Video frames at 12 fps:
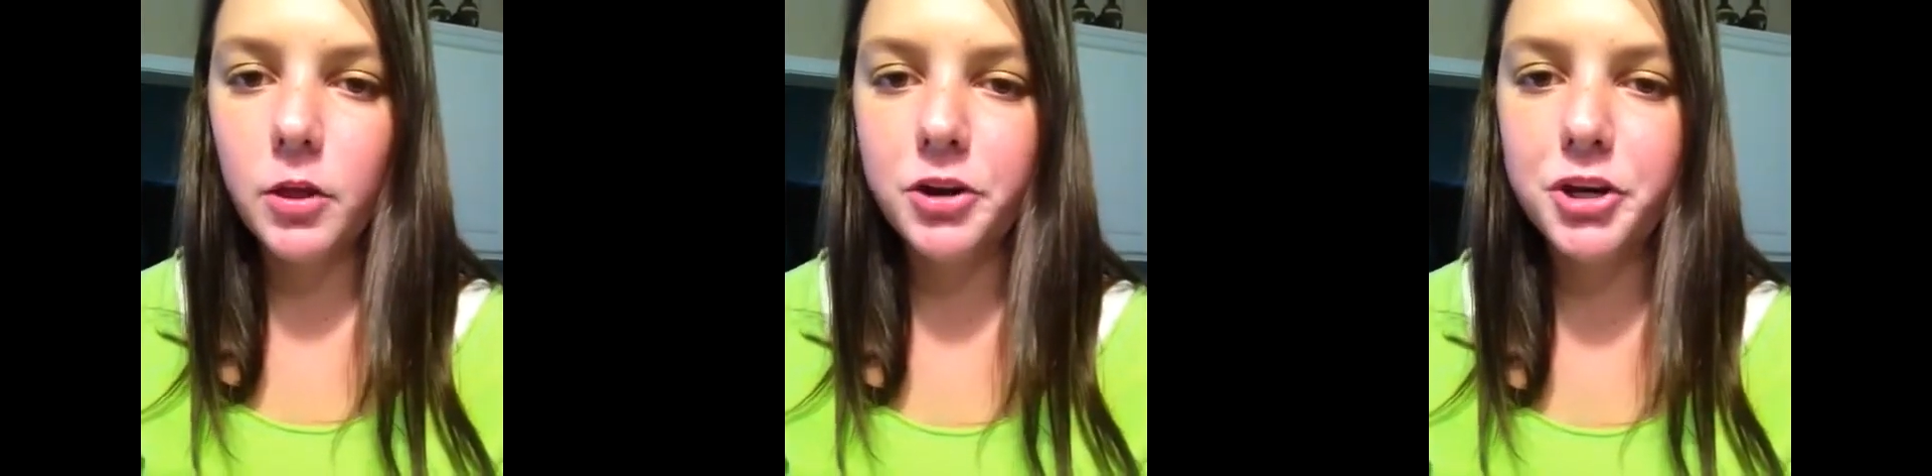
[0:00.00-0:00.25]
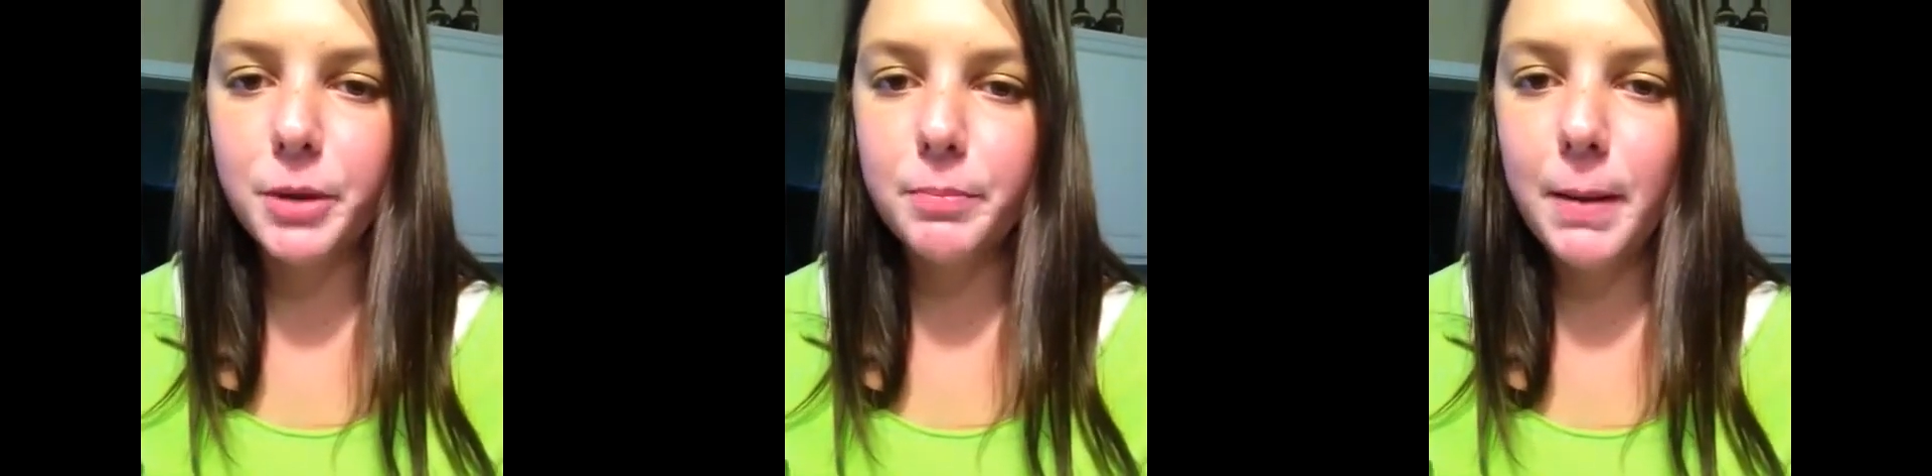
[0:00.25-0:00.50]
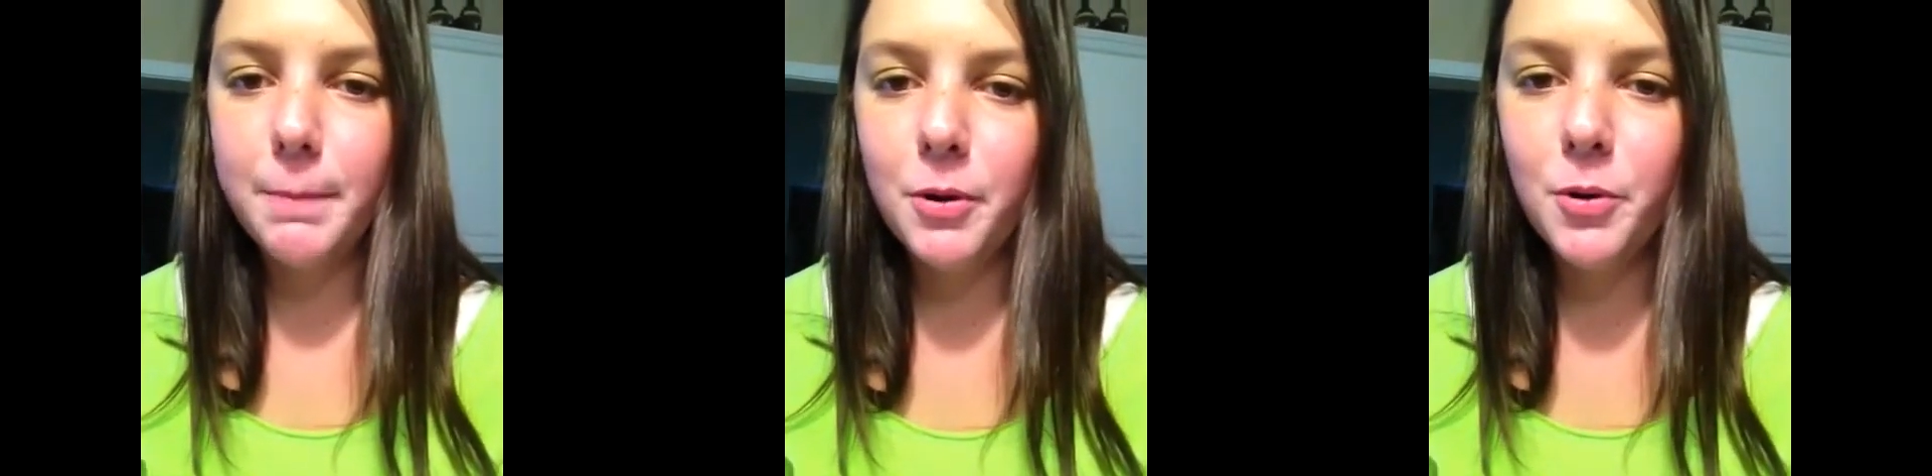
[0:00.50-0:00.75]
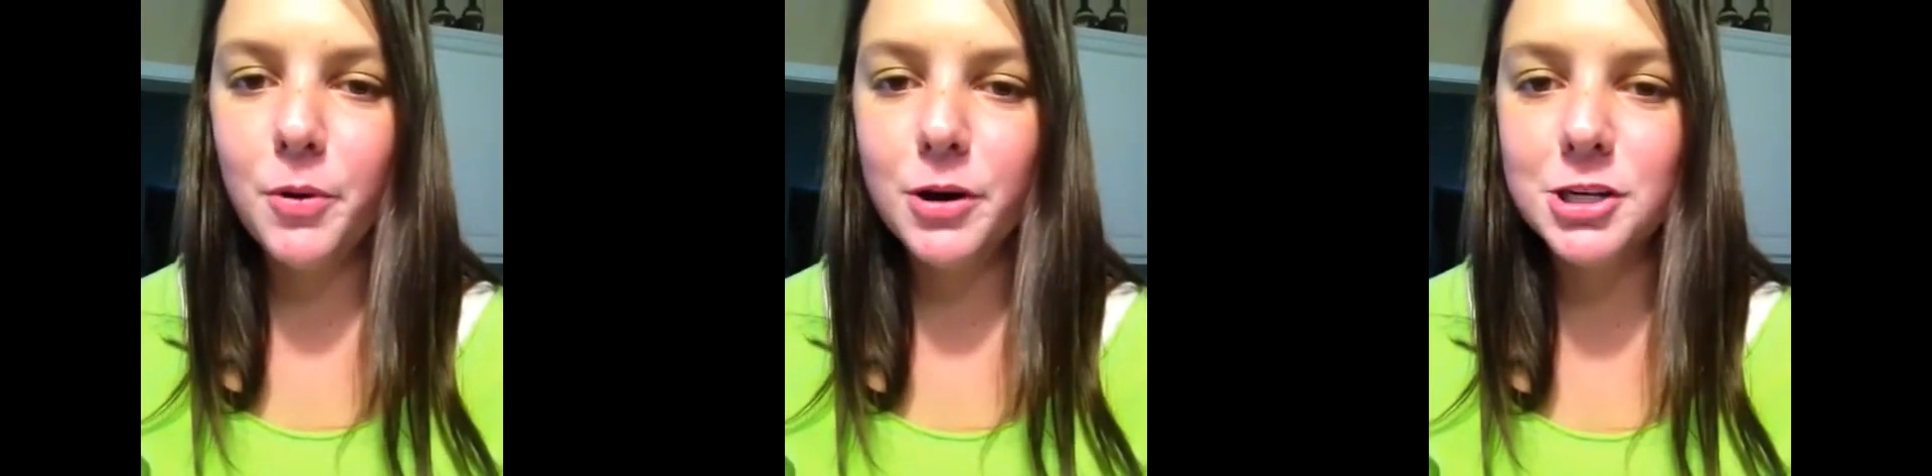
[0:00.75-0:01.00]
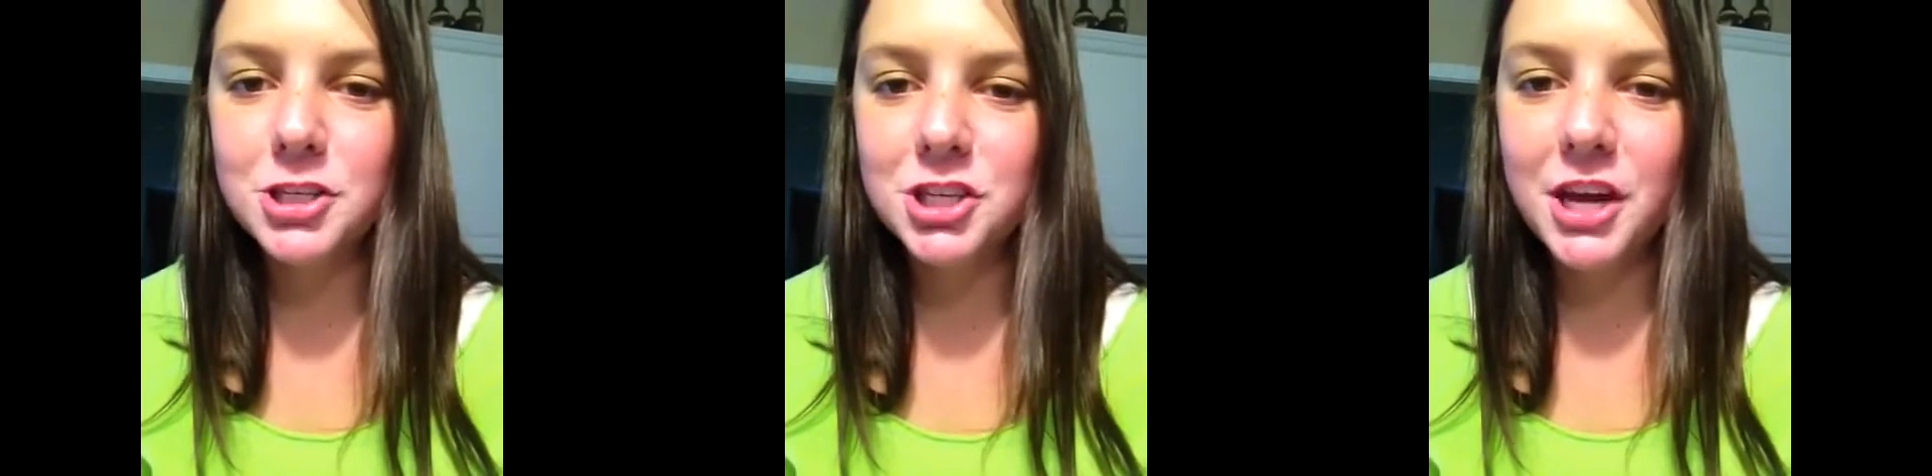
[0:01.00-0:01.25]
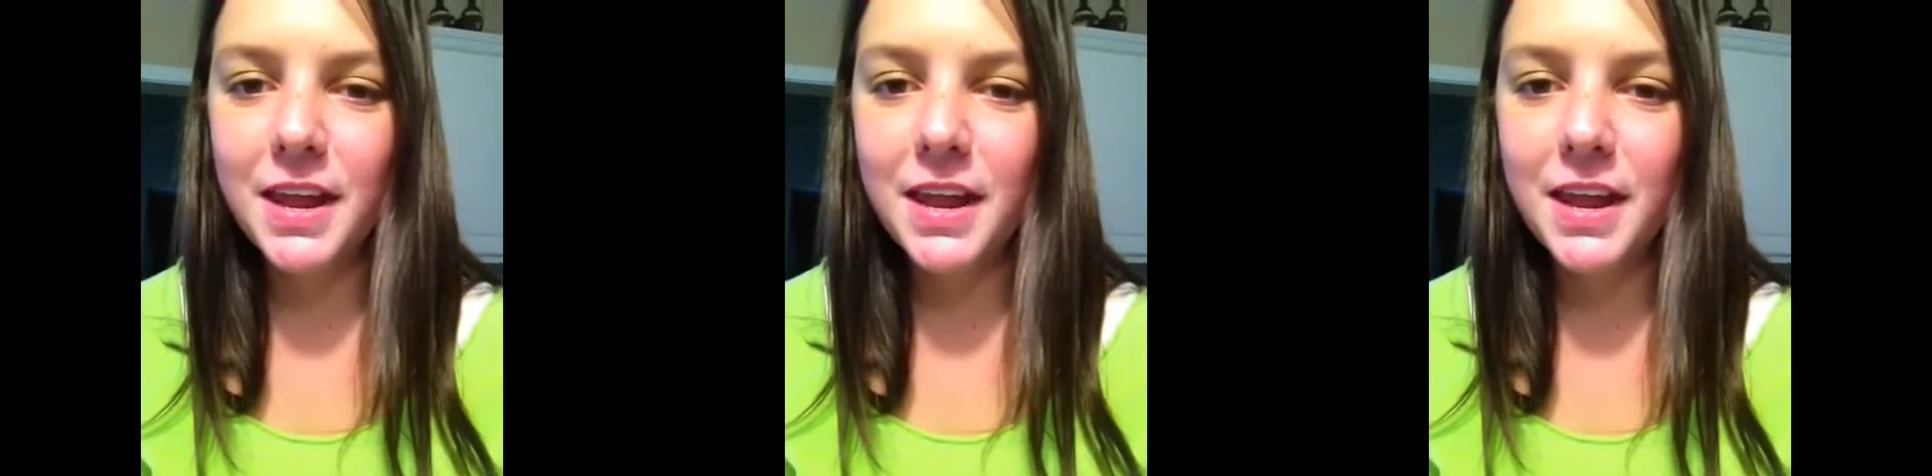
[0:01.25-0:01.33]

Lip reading: looked on my porch